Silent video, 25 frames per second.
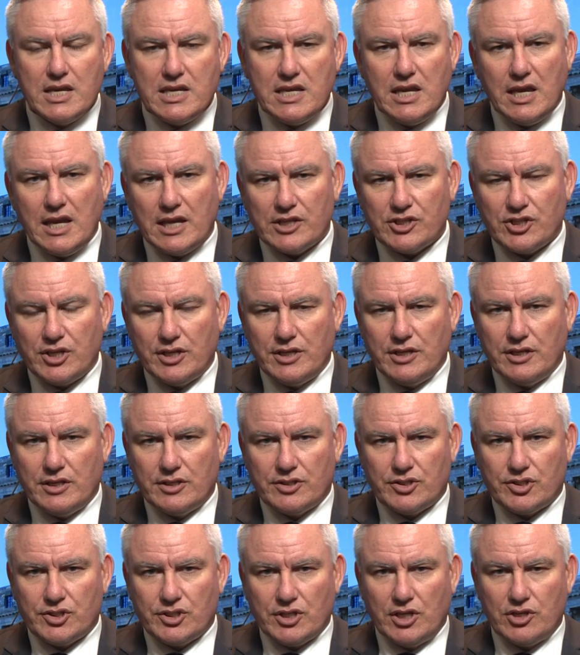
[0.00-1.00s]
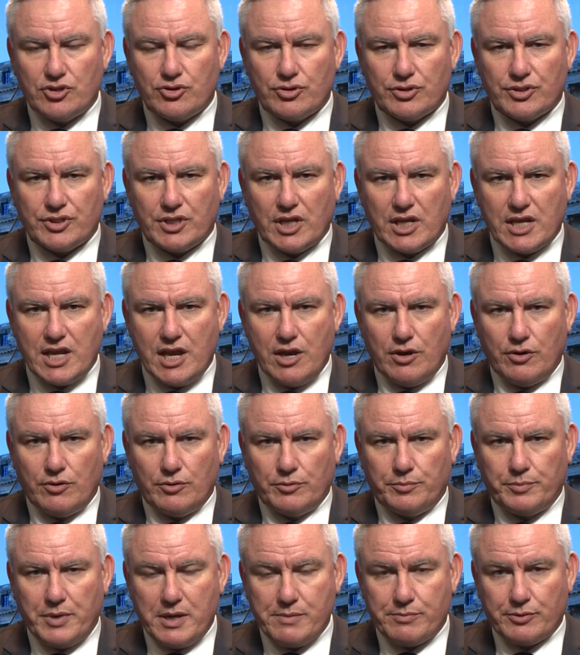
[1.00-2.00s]
Yeah, actually, it's interesting
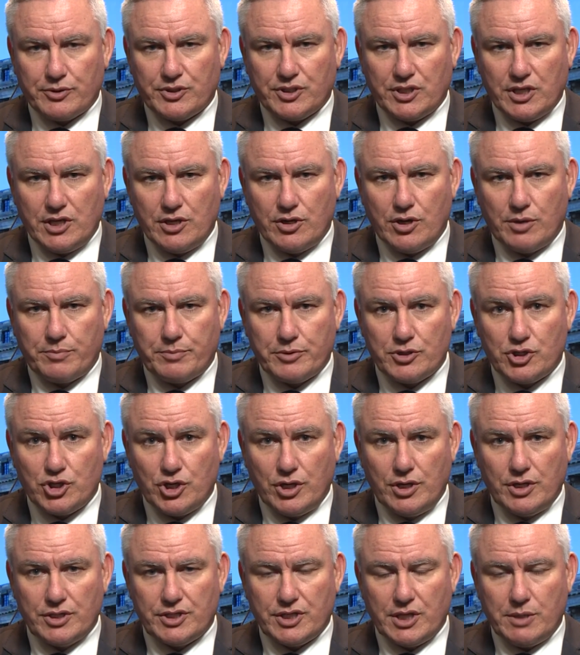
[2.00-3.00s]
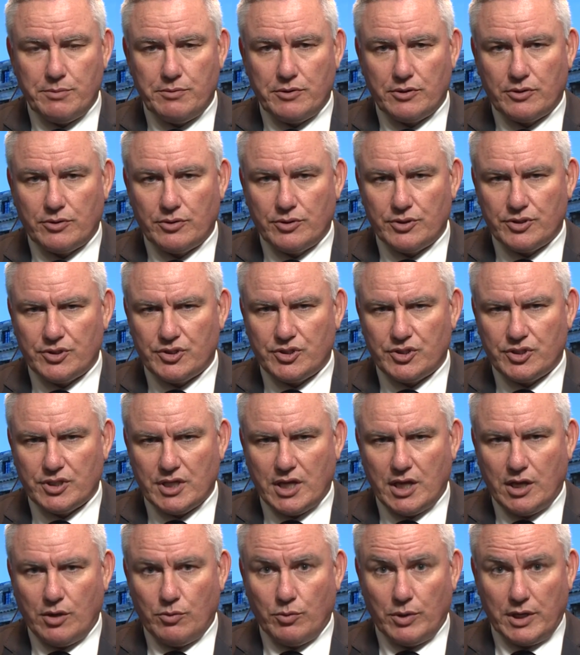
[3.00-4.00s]
how people see an opportunity, because
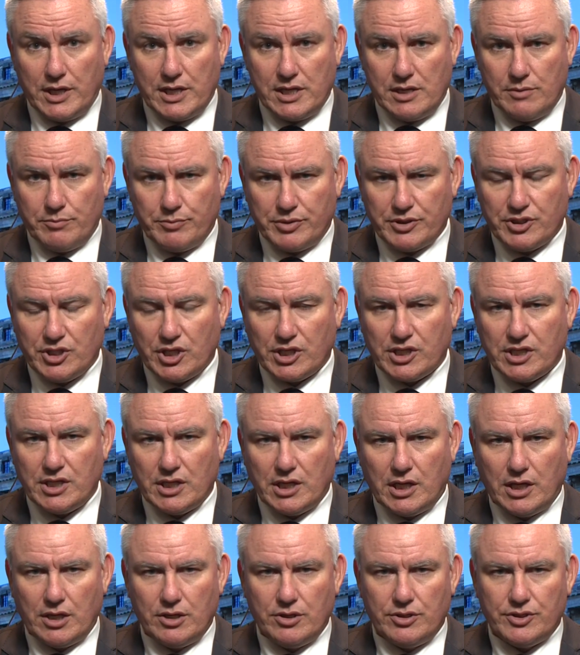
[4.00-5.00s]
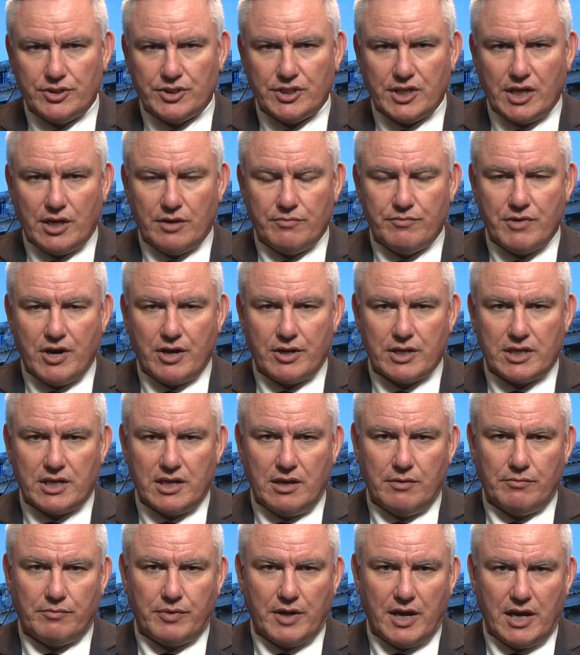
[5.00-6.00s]
Willie in particular, who's our Māori
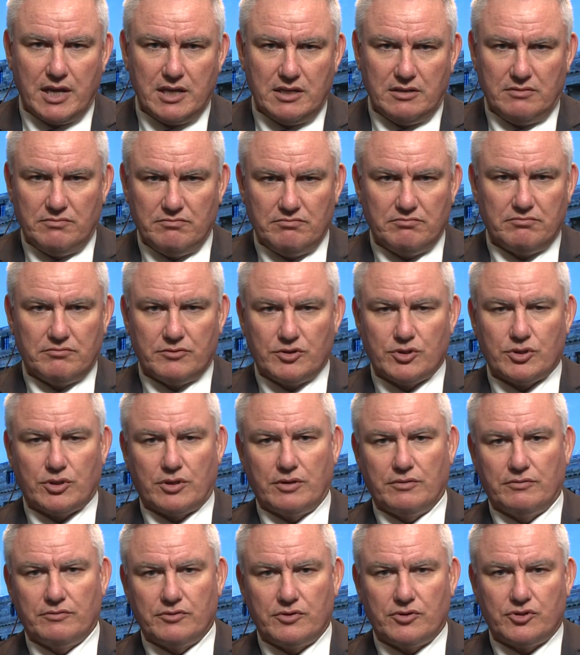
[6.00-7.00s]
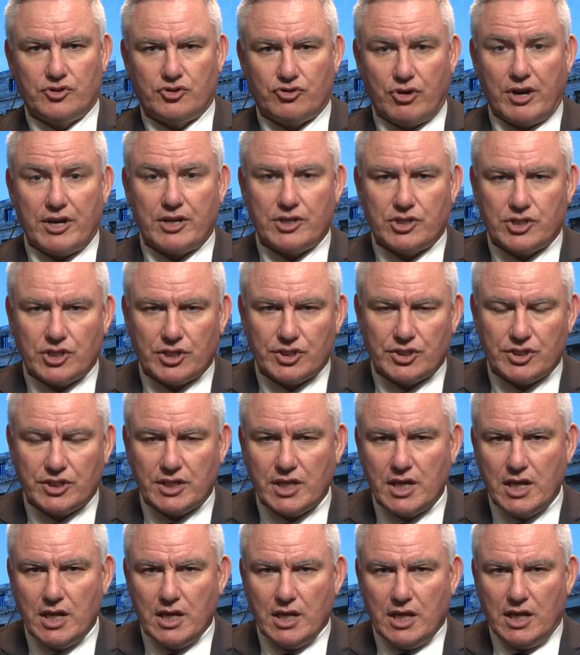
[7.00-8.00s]
campaign sort of
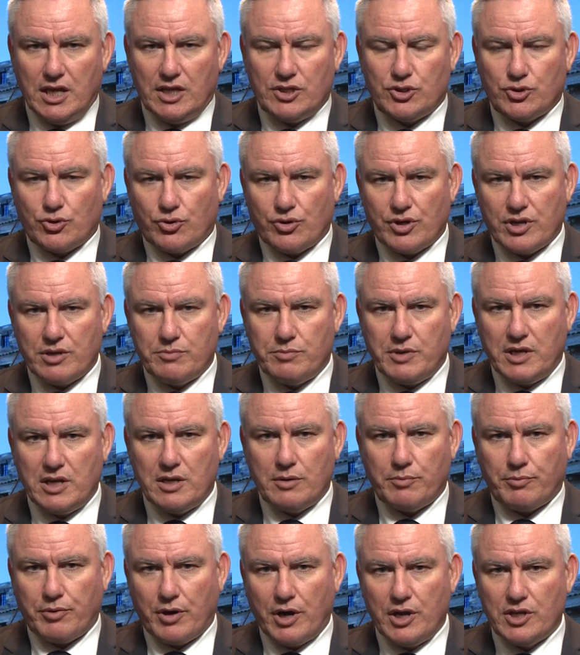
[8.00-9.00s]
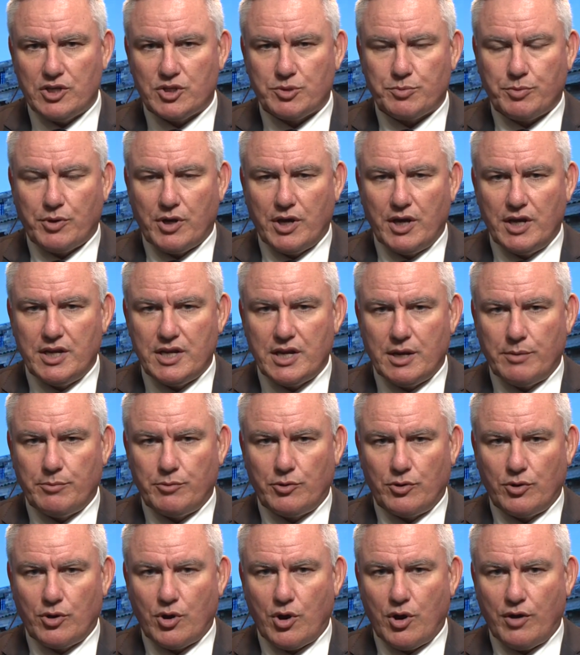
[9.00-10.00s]
strategist, has already been approached by a
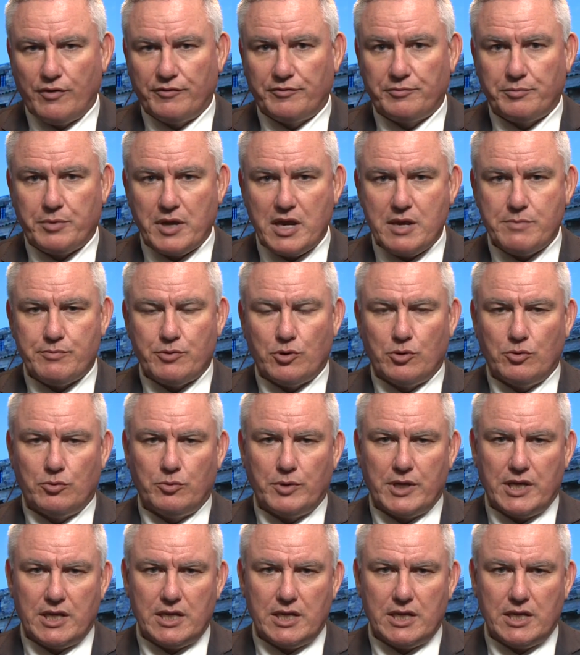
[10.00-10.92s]
number of people.